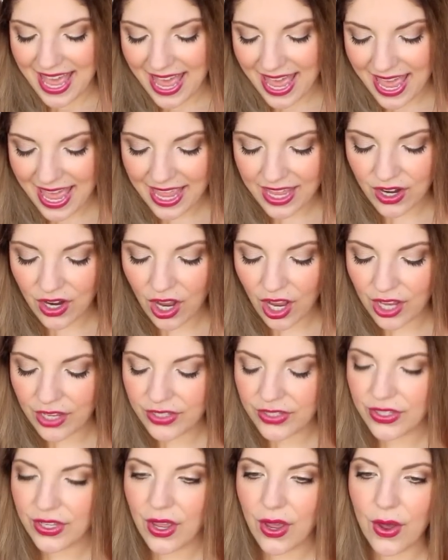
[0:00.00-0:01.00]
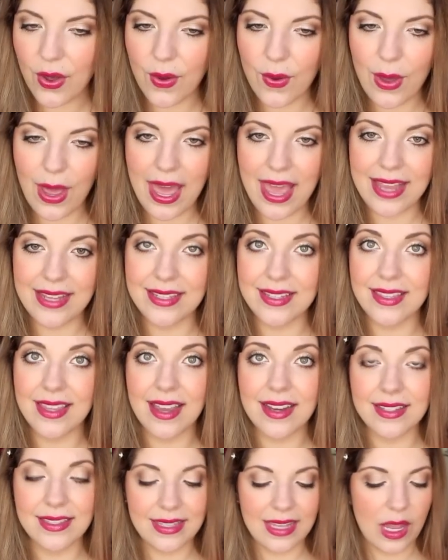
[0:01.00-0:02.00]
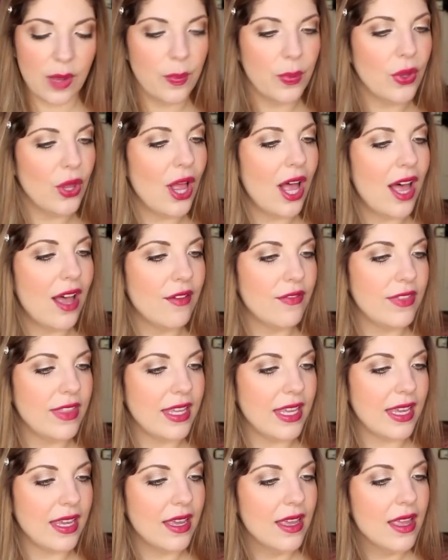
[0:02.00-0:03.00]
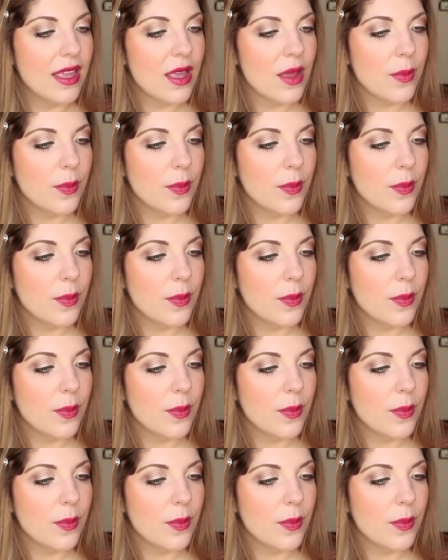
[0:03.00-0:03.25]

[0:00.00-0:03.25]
And also a deluxe sample of the